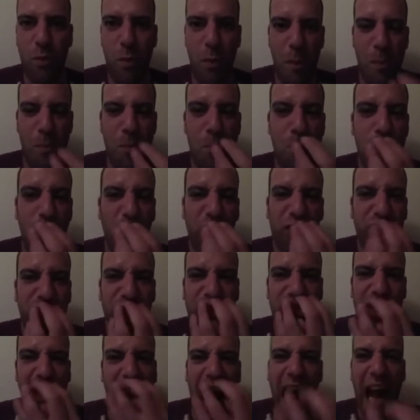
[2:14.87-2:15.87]

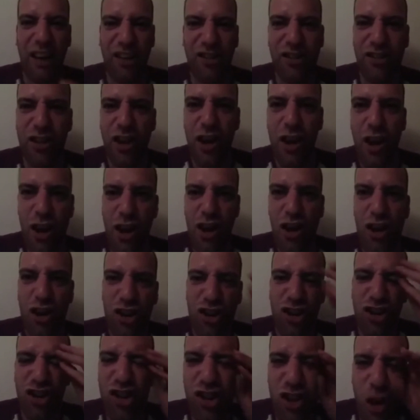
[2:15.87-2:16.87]
moustached,
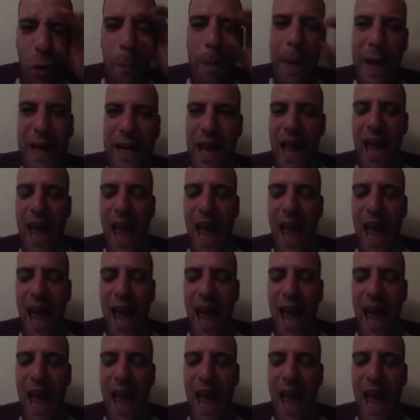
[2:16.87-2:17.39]
stupid